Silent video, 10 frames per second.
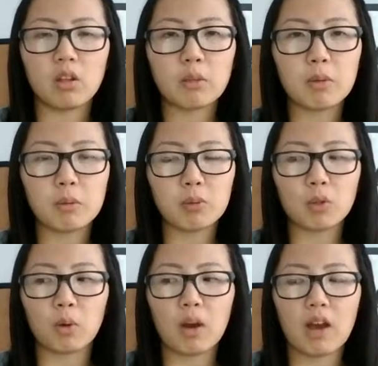people
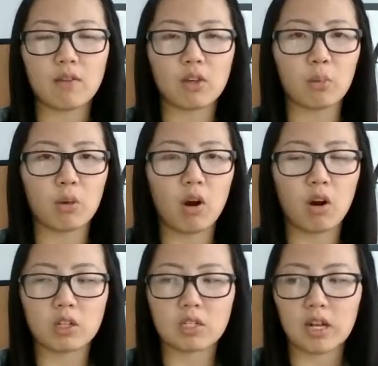who are having a
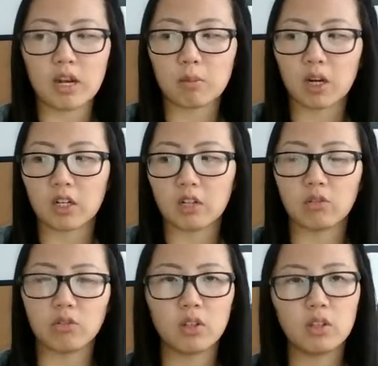hard time kind
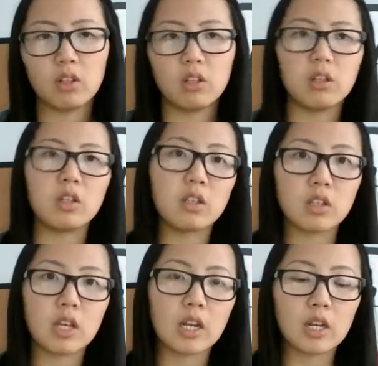of
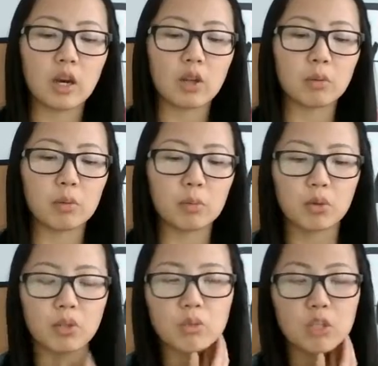getting other
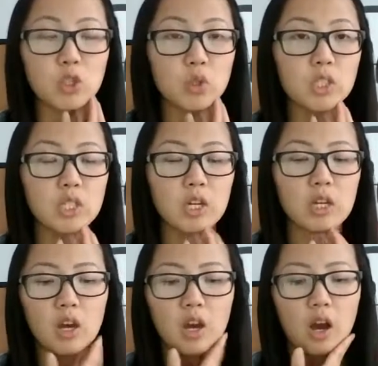people interested.
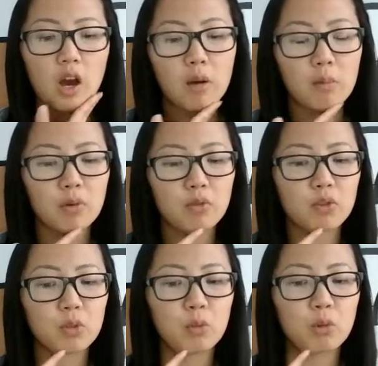But
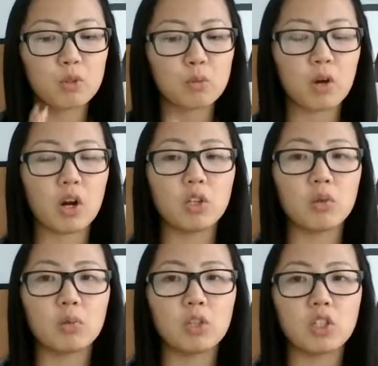for the most part,
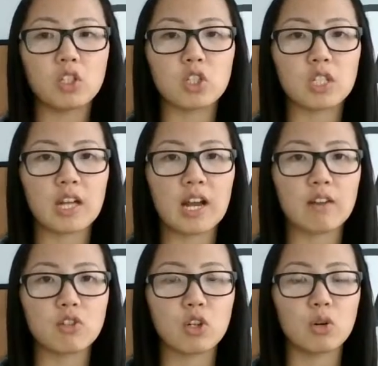you're really just going to
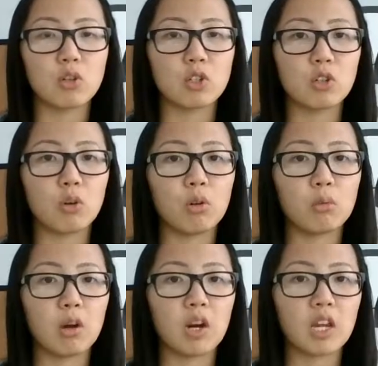have to go into your
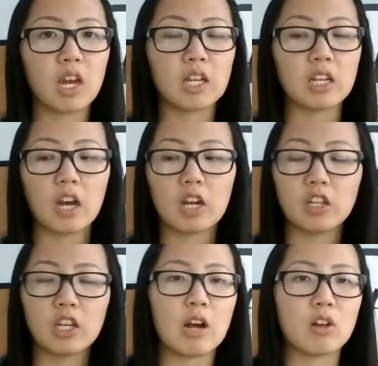cold market and kind
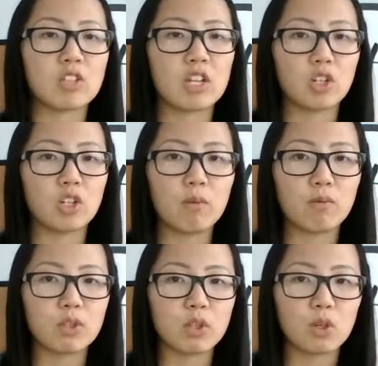of get outside your
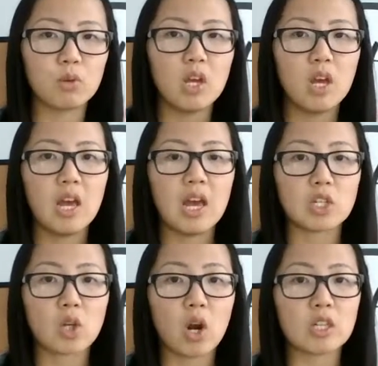comfort zone
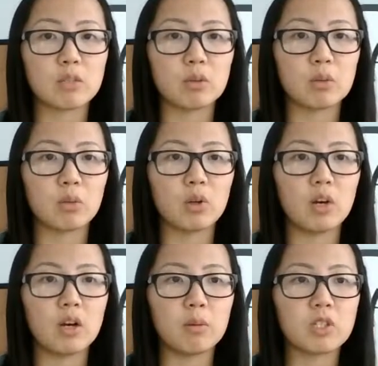and talk to people.
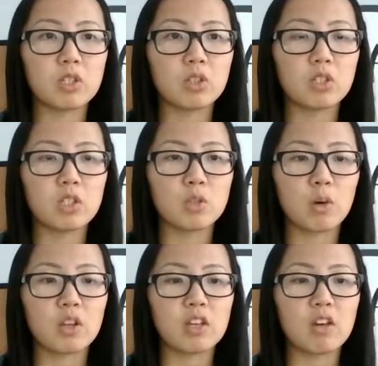And so this is
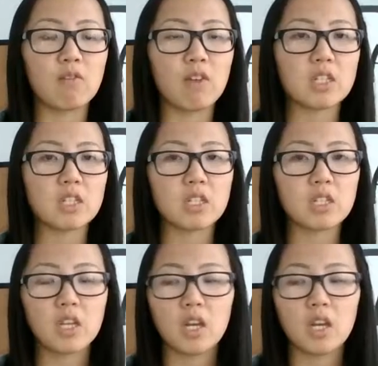where the events,